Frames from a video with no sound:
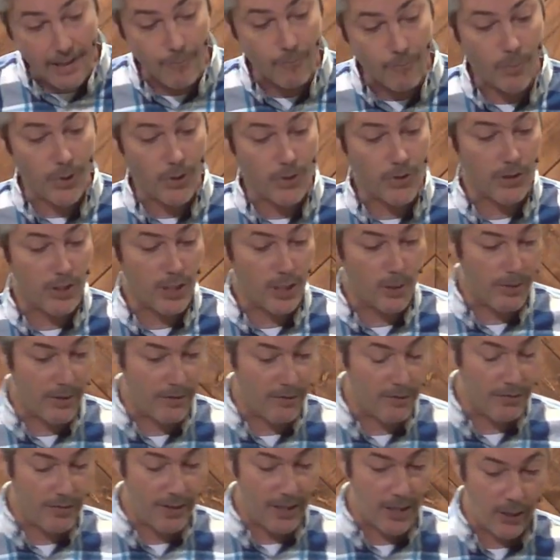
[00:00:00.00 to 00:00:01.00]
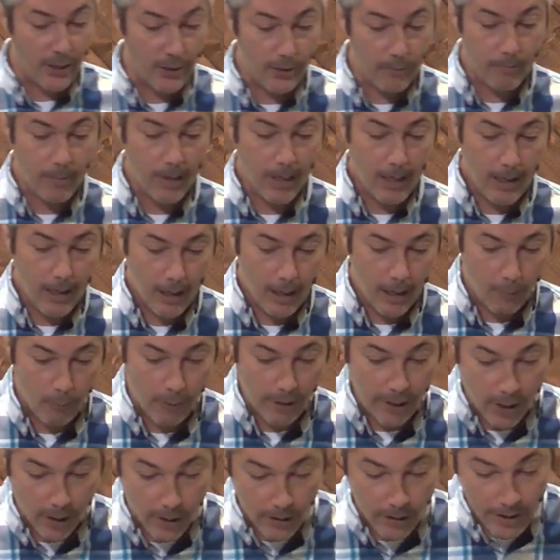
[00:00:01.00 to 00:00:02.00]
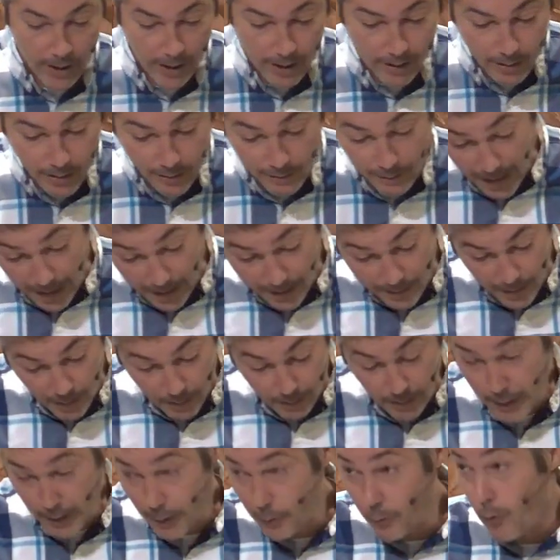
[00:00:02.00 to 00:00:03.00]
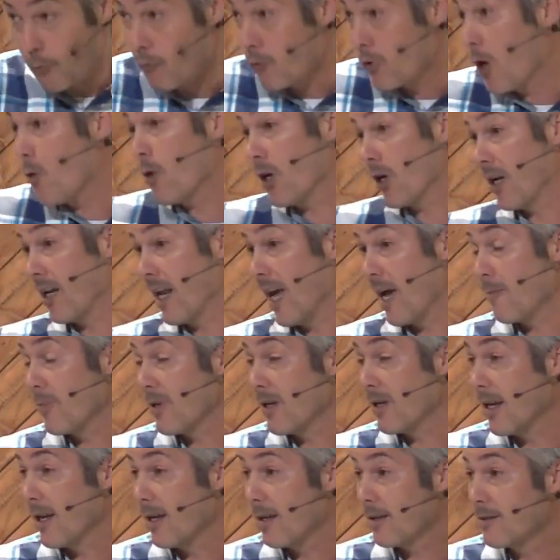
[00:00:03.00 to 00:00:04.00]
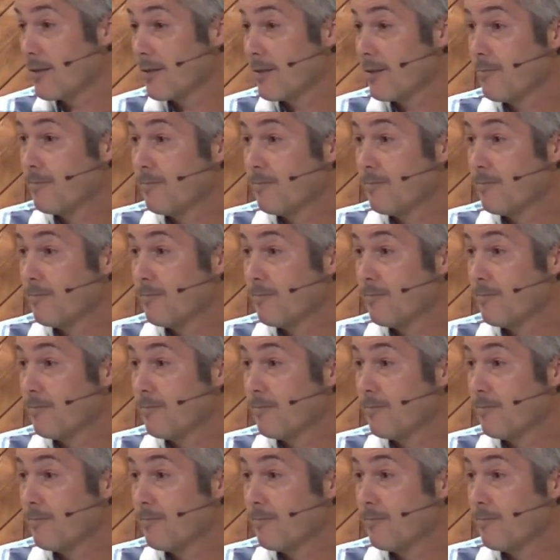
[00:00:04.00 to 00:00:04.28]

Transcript: There's a little bit of fear regarding the fact that you don't know what could happen next.